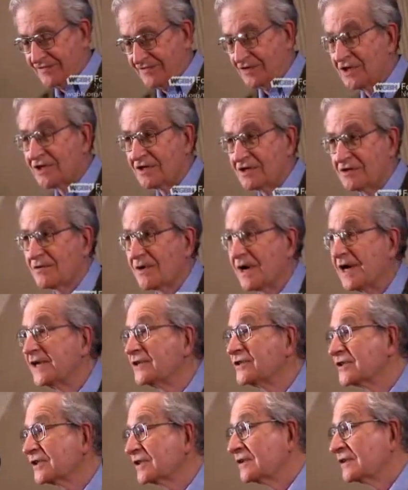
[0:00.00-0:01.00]
If you go to the
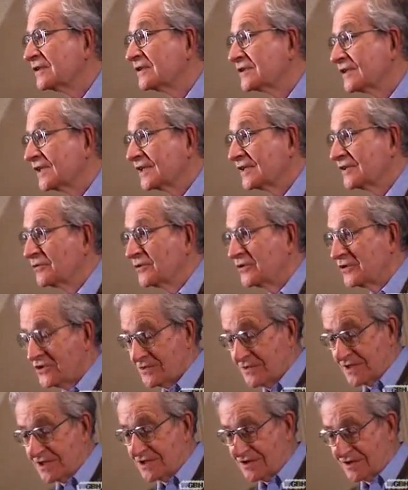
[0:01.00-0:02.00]
right journals, like the Wall
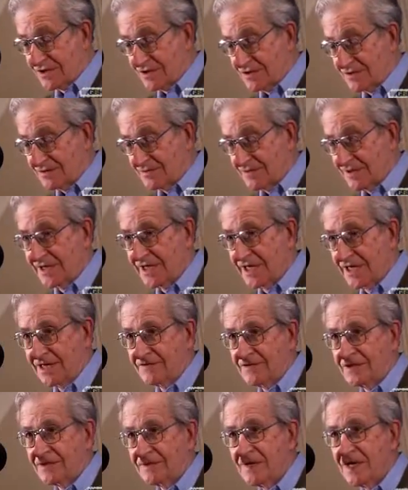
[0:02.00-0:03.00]
Street Journal, where they
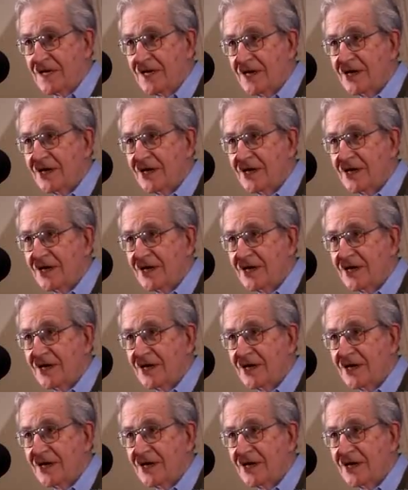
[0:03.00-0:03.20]
have a